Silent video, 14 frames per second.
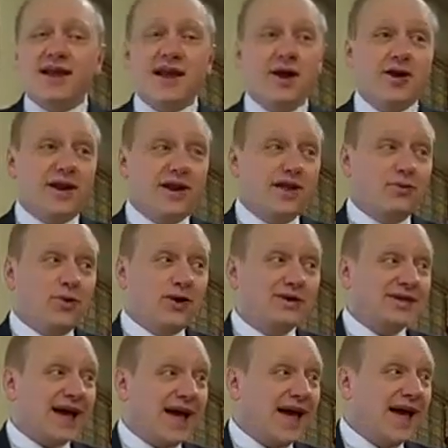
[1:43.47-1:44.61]
Now at any one
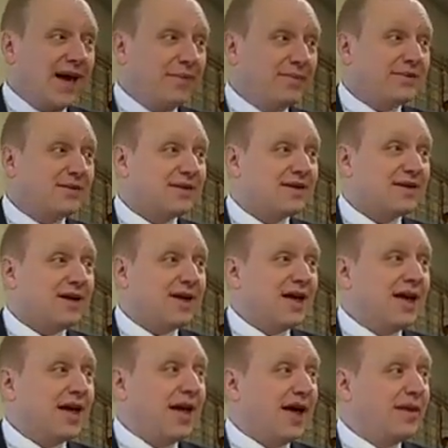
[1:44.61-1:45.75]
time,
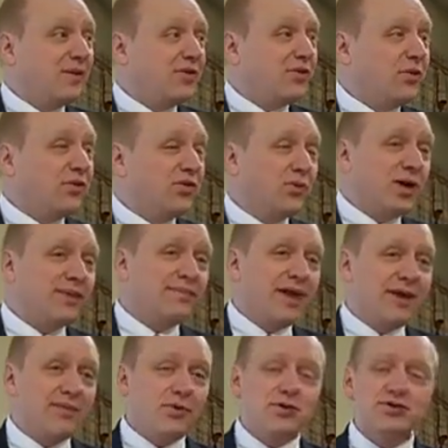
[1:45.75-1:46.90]
only one
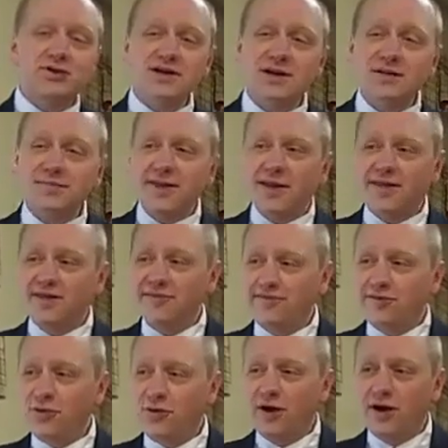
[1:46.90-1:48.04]
main motion can be on the
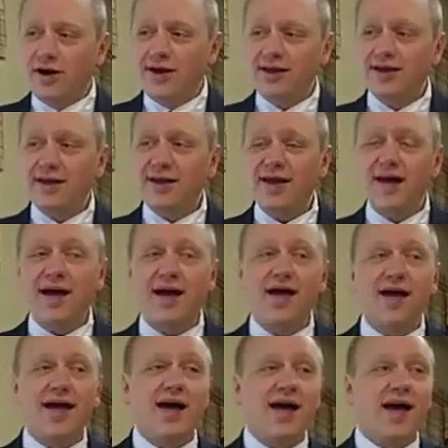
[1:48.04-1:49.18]
floor.
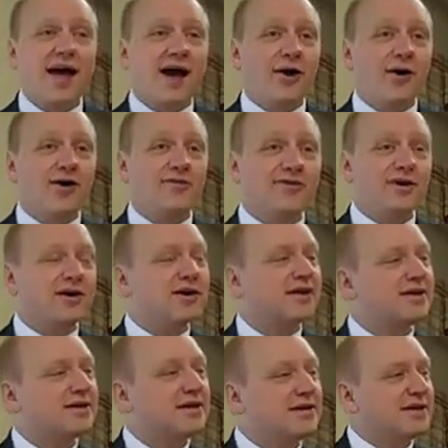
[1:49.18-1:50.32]
However,
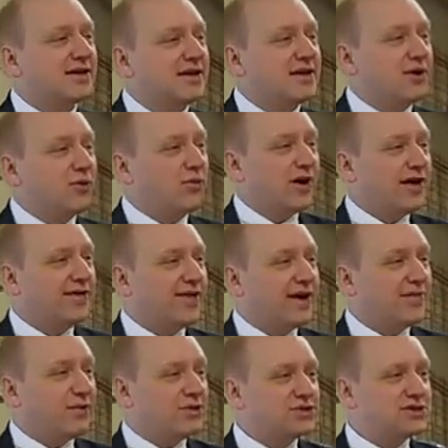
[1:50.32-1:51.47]
while
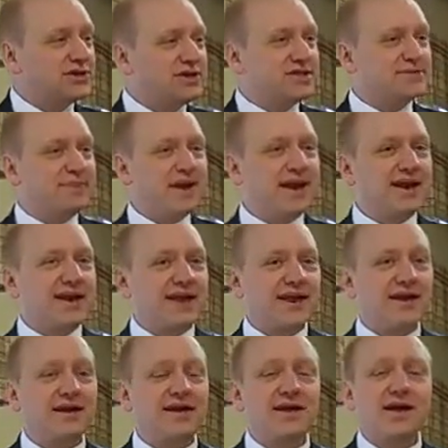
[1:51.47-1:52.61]
that motion is
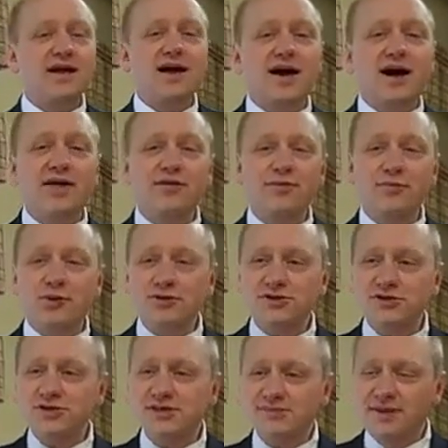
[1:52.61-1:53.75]
pending, other
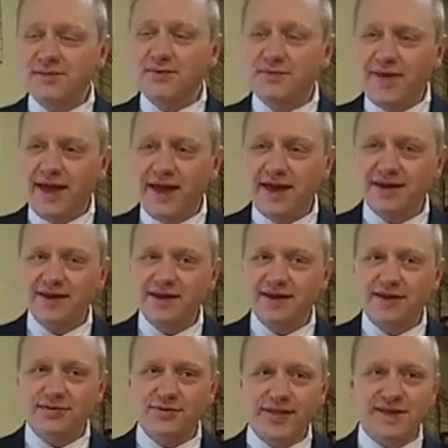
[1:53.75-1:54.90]
motions may be made
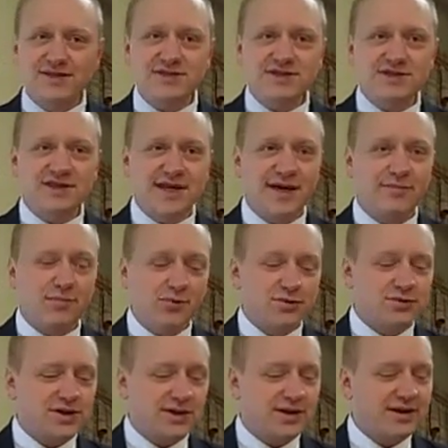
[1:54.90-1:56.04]
in relation to that
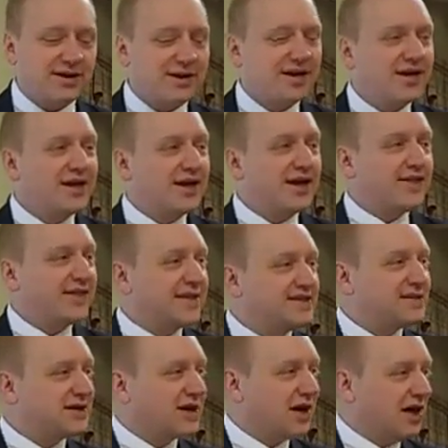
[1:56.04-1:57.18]
motion, and these
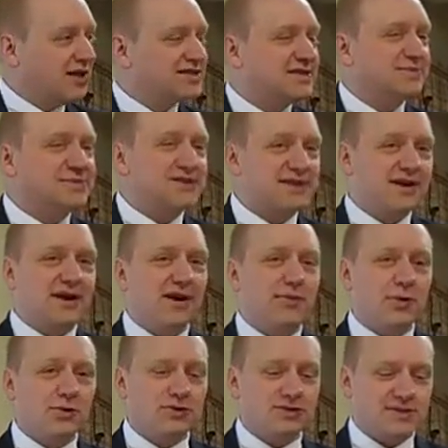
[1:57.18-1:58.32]
are called subsidiary
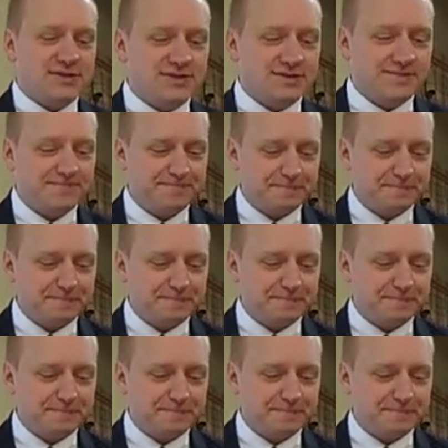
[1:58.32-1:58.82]
motions.